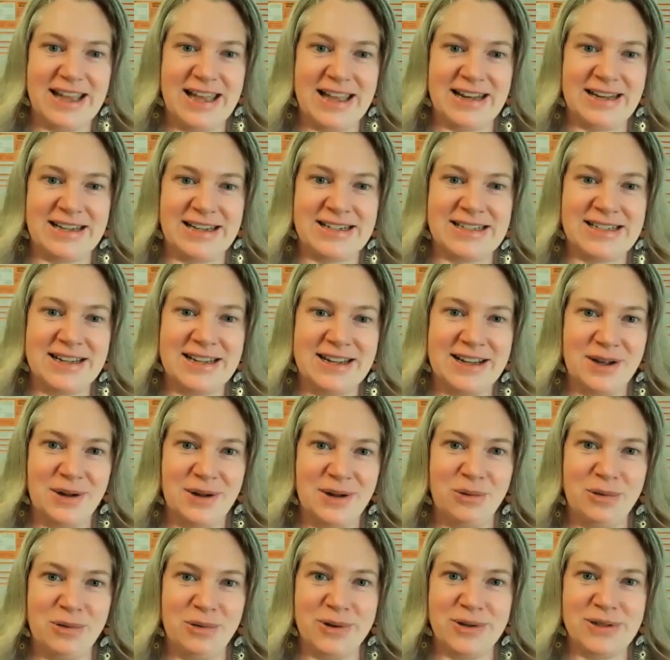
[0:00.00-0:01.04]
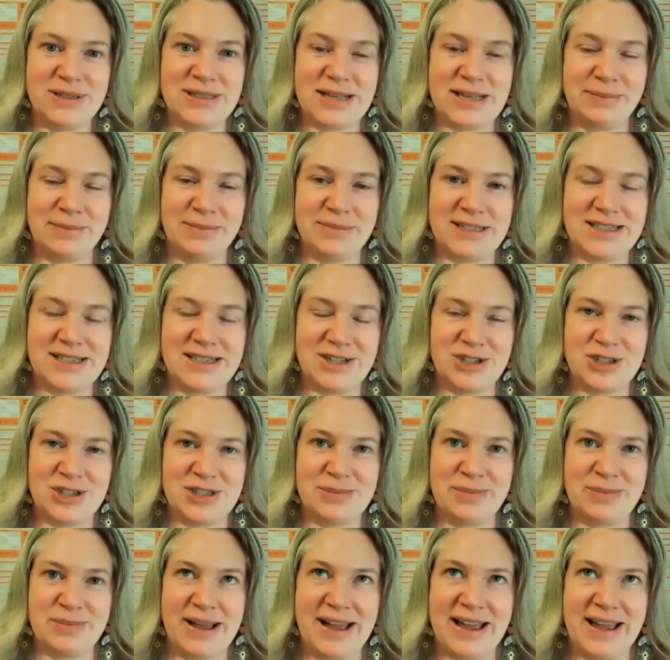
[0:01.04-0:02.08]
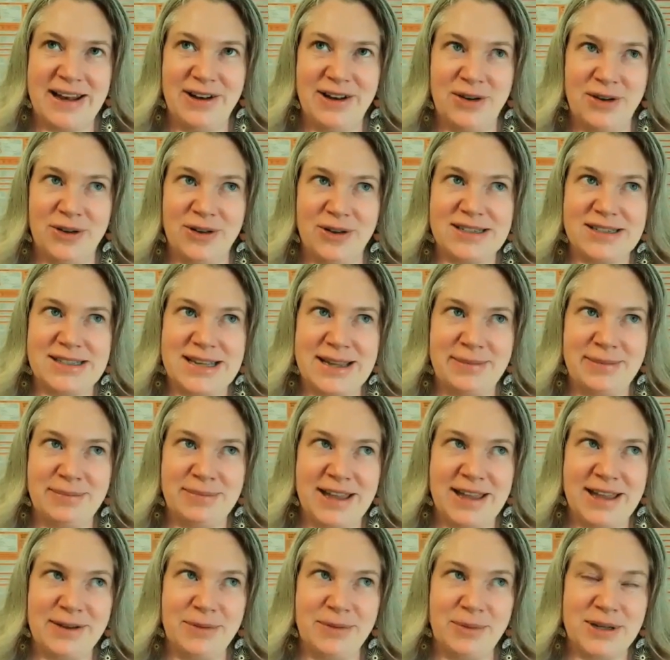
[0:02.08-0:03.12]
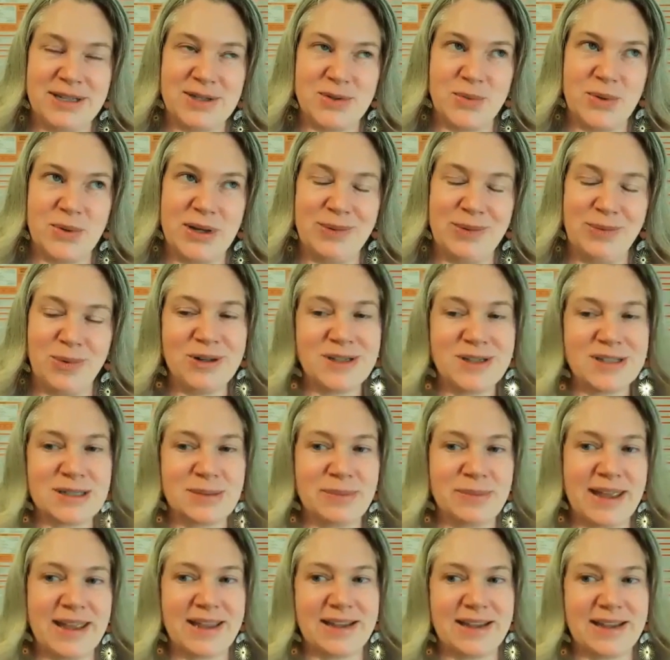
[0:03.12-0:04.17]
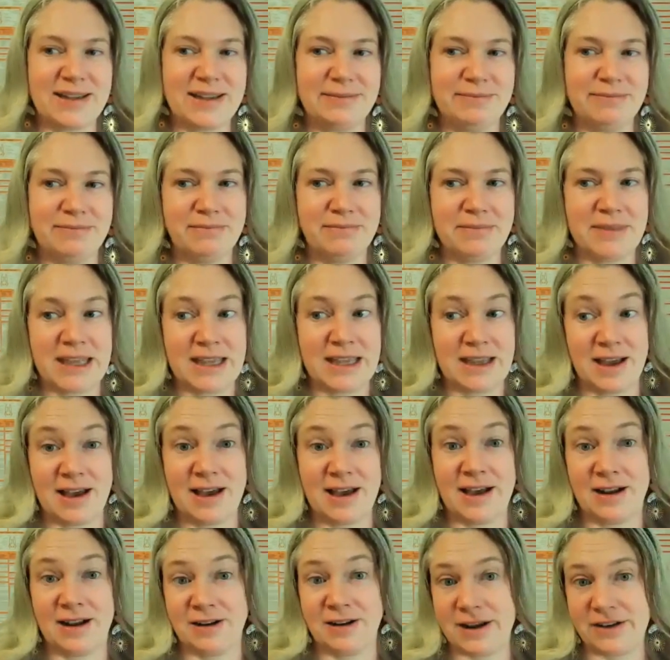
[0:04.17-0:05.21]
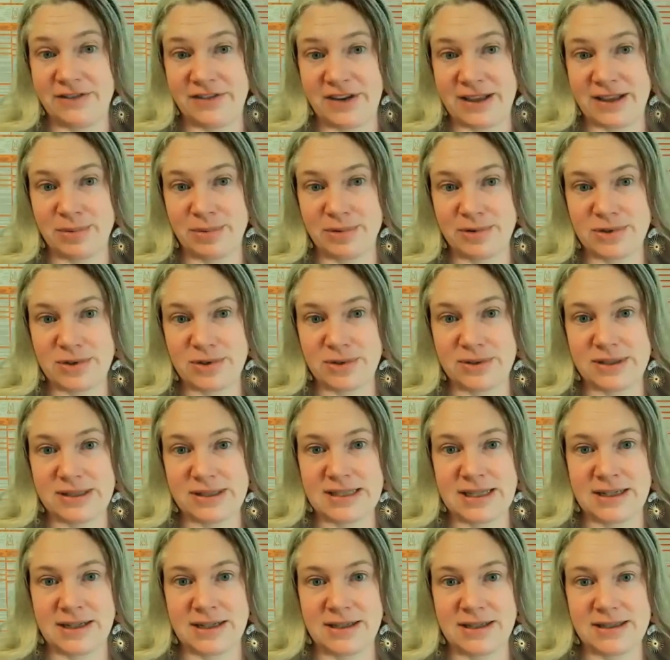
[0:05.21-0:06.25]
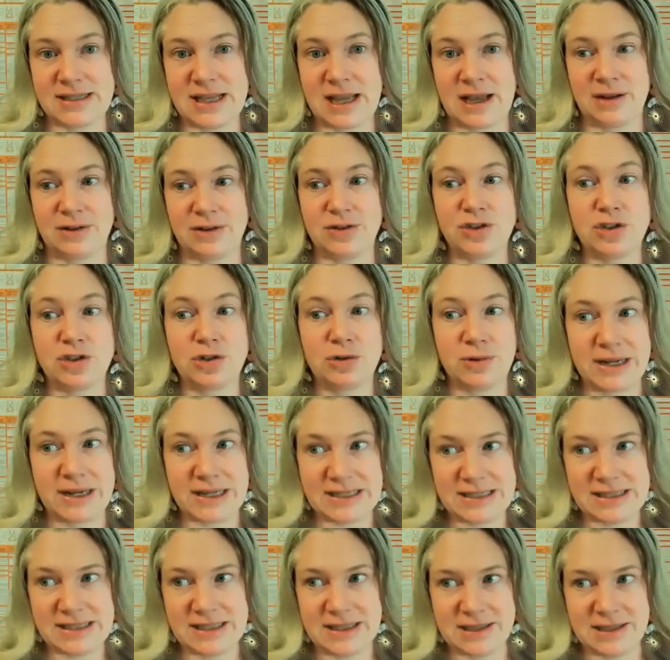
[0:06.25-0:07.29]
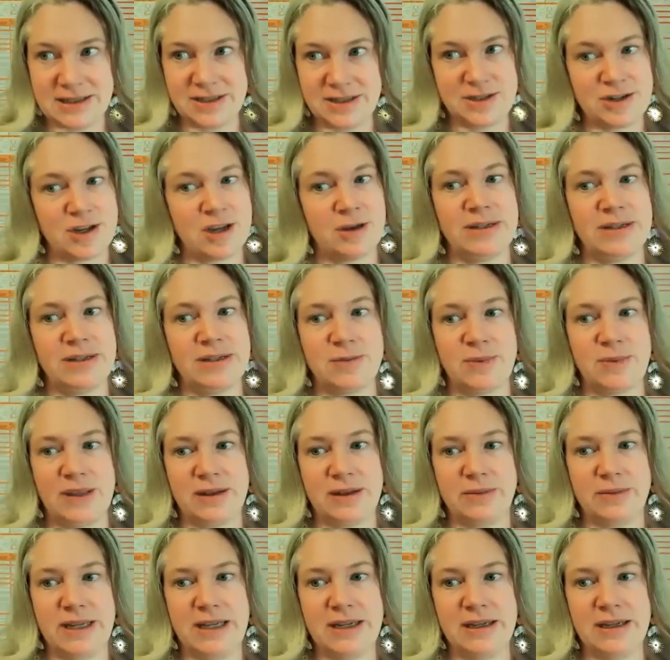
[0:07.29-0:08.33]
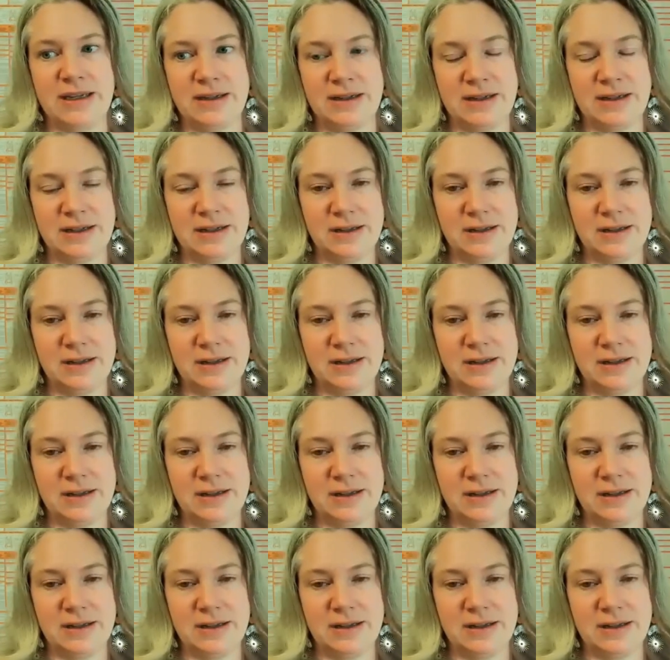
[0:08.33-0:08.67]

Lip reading: And although some decisions might not seem like ones we want to make, they are available to us, and it's our choice that determines whether we